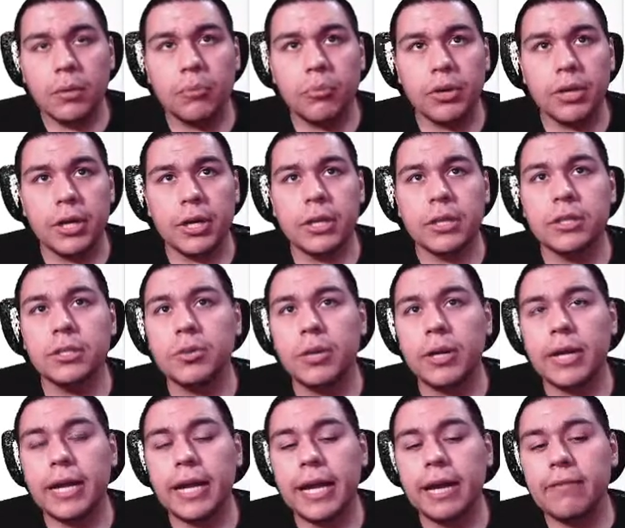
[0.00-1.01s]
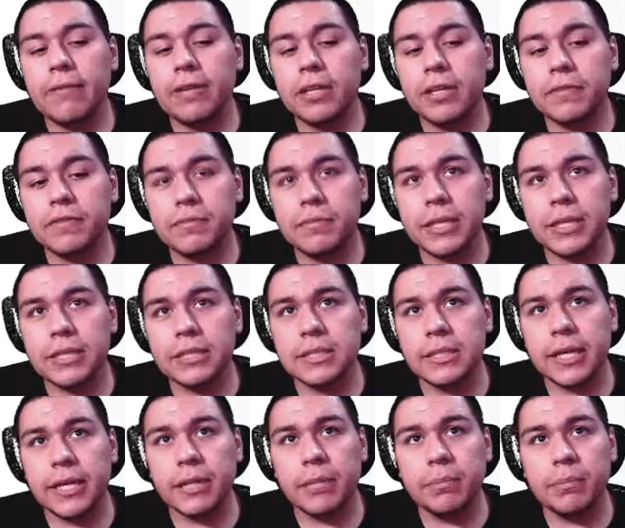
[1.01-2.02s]
Brianna, do I have enough in my
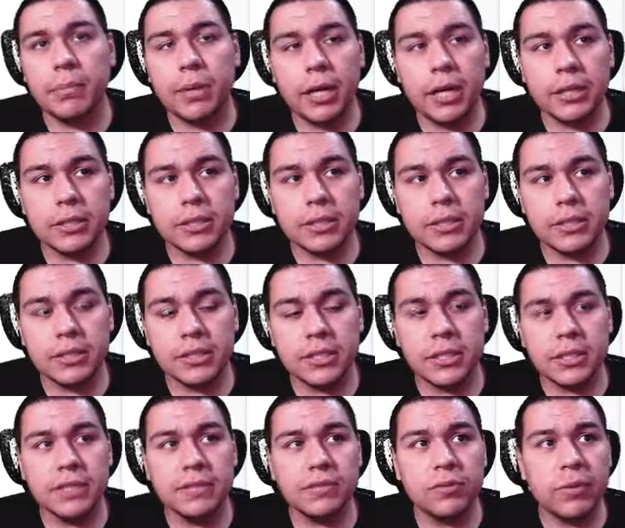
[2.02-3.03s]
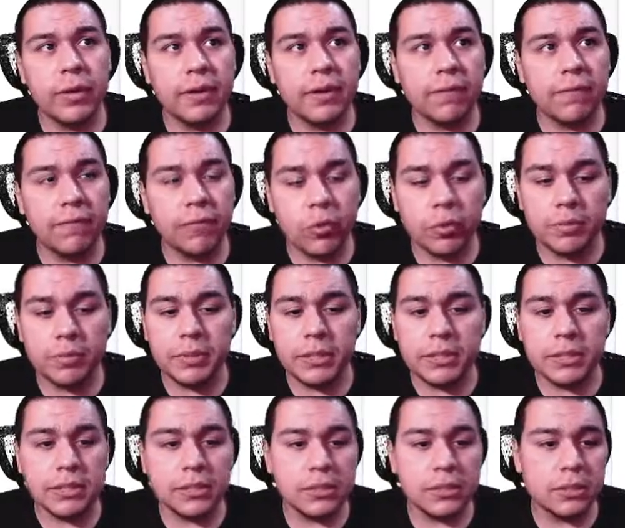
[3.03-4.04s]
second box to give away 4
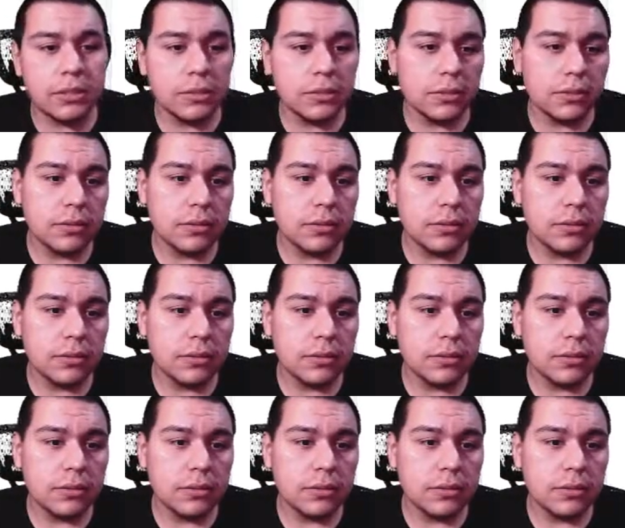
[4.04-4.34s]
pieces?